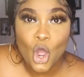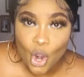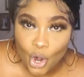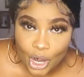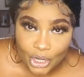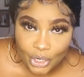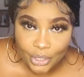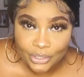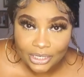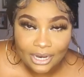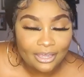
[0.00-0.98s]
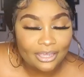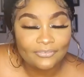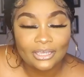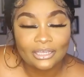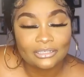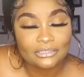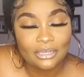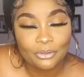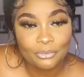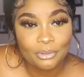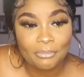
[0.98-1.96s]
hard on it. I haven't had a
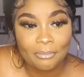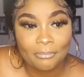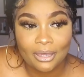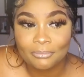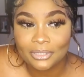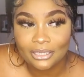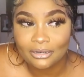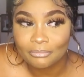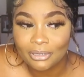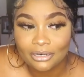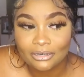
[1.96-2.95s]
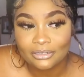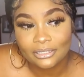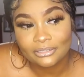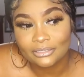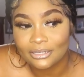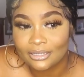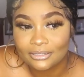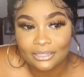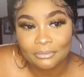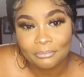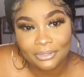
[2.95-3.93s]
talk with my mama yet about it or nothing like
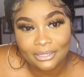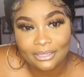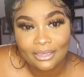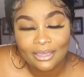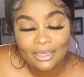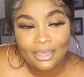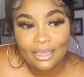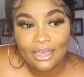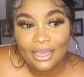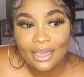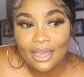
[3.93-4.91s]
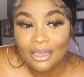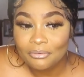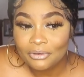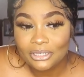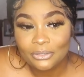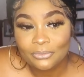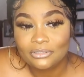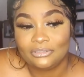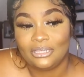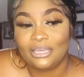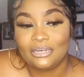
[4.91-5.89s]
that, but I really
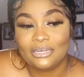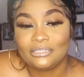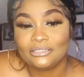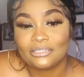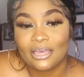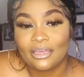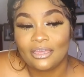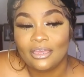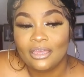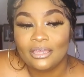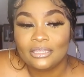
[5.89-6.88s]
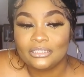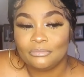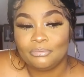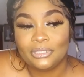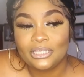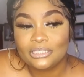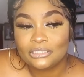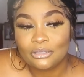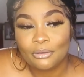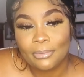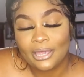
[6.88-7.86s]
want that. And it's not to please
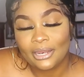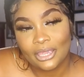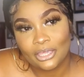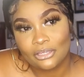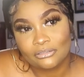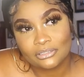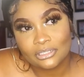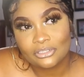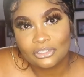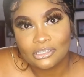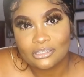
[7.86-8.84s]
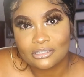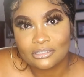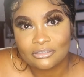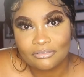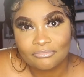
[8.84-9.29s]
nobody else, it's just